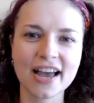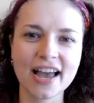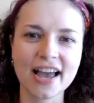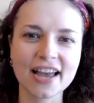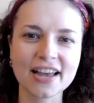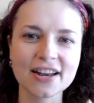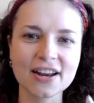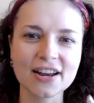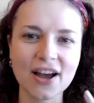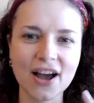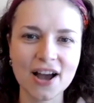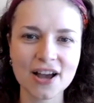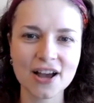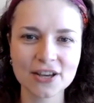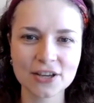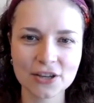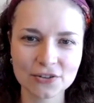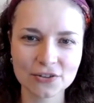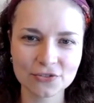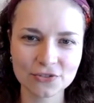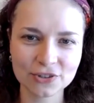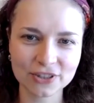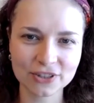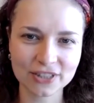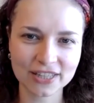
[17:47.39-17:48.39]
And I can
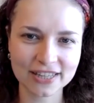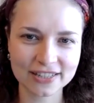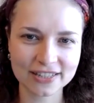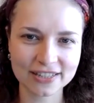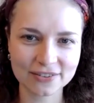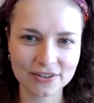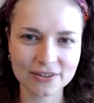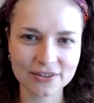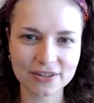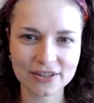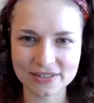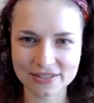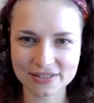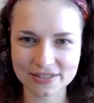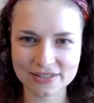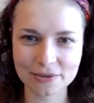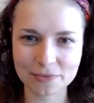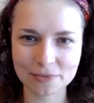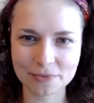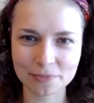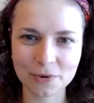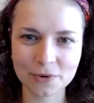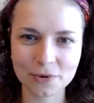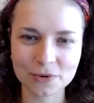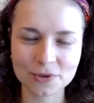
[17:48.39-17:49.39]
relate as
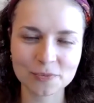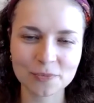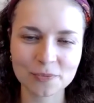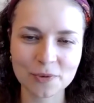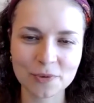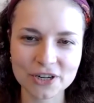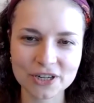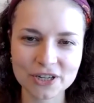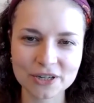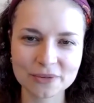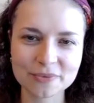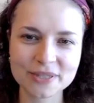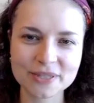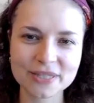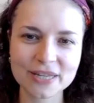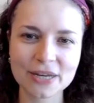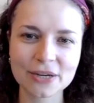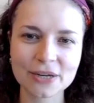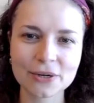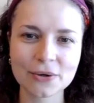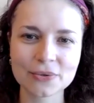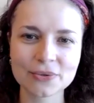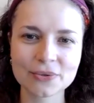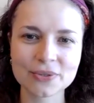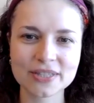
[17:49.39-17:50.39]
the postpartum
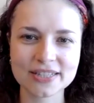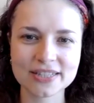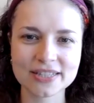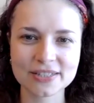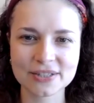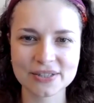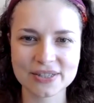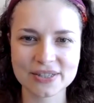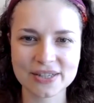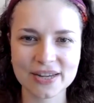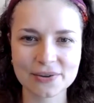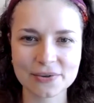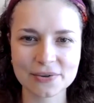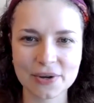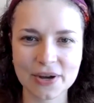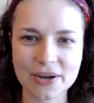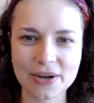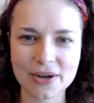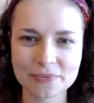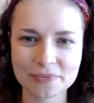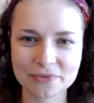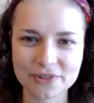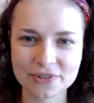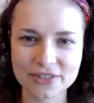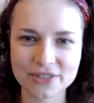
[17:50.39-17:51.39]
psychosis, because
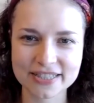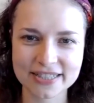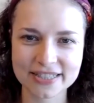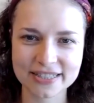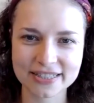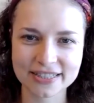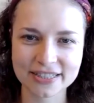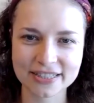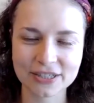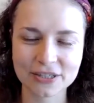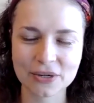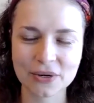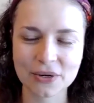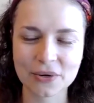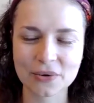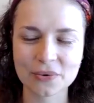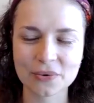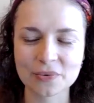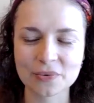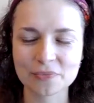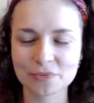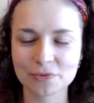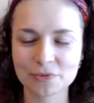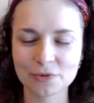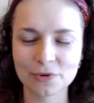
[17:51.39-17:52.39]
I'm recently,
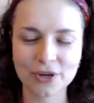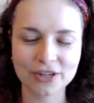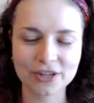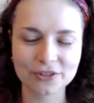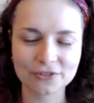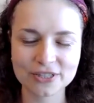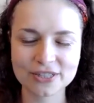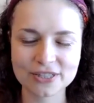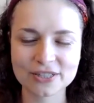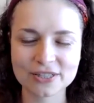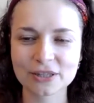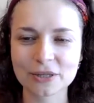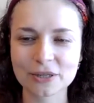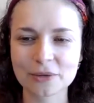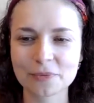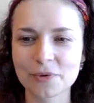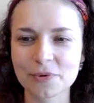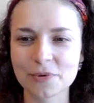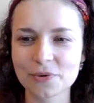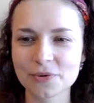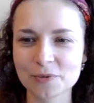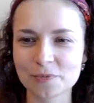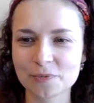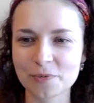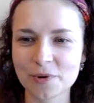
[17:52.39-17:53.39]
quite recently
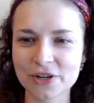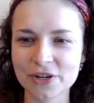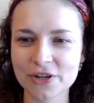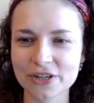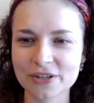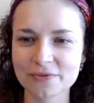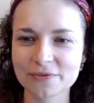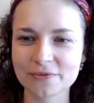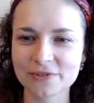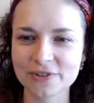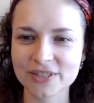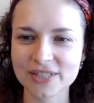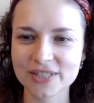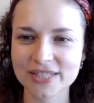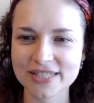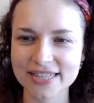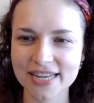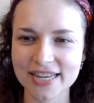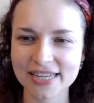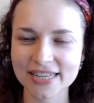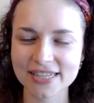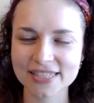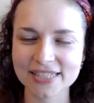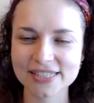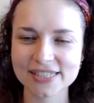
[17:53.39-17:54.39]
postpartum for the
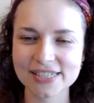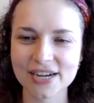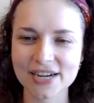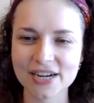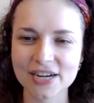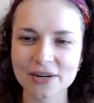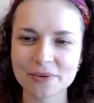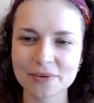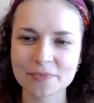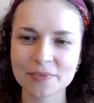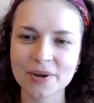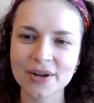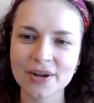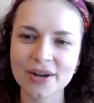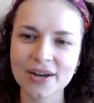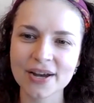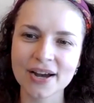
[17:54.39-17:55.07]
second time.